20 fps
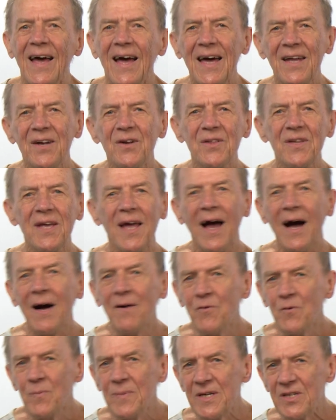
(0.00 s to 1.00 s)
And on the
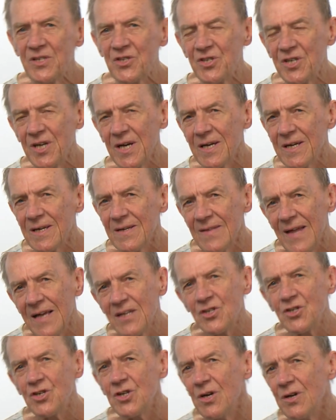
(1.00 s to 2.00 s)
alphabet check,
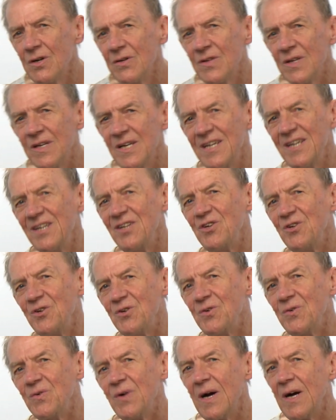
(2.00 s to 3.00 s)
that showed that he
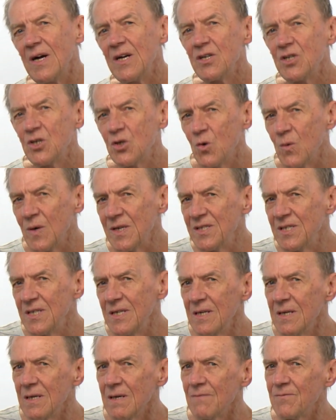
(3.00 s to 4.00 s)
knew
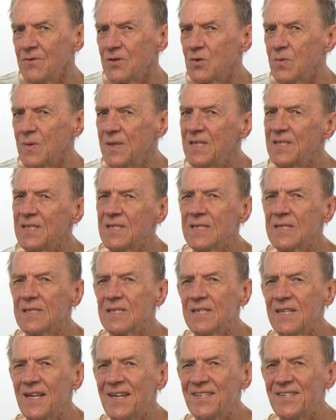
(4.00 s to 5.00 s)
20 of the
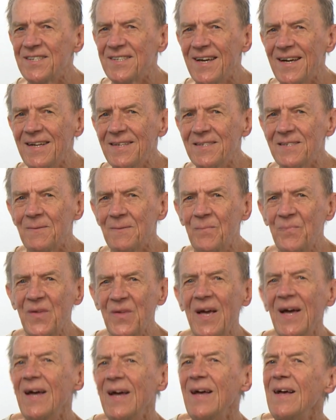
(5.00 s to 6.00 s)
26 letter sounds.
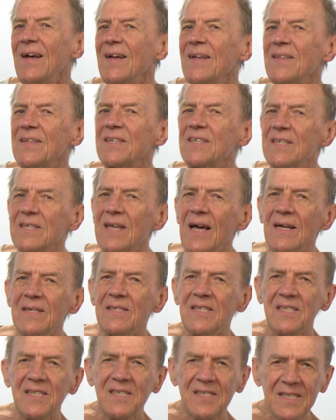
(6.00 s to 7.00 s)
The
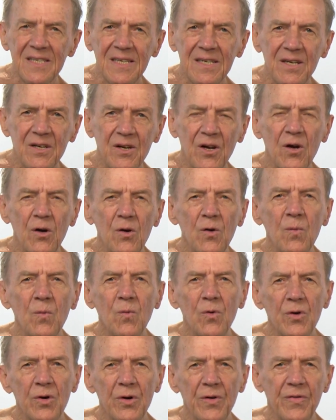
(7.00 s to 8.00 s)
sounds he didn't know
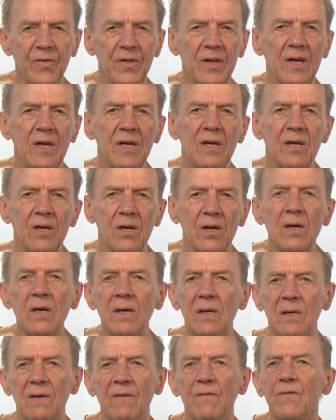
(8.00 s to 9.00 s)
were the y,
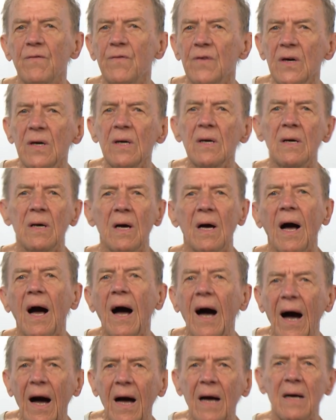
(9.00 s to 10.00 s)
v,
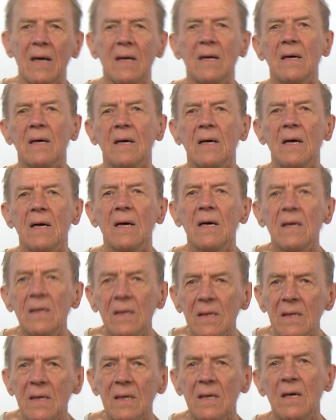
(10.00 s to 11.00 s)
a,
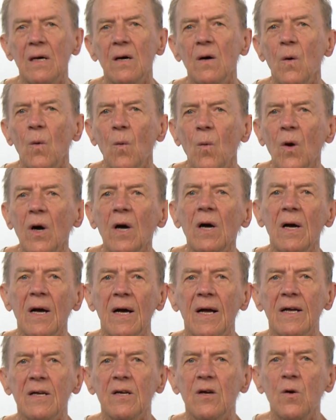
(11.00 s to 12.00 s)
h, w,
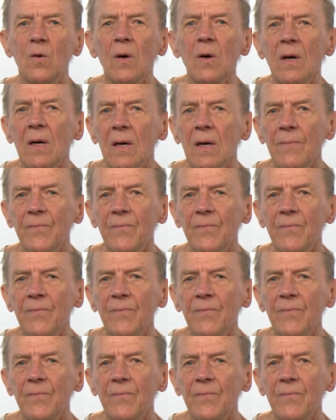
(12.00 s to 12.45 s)
and qu.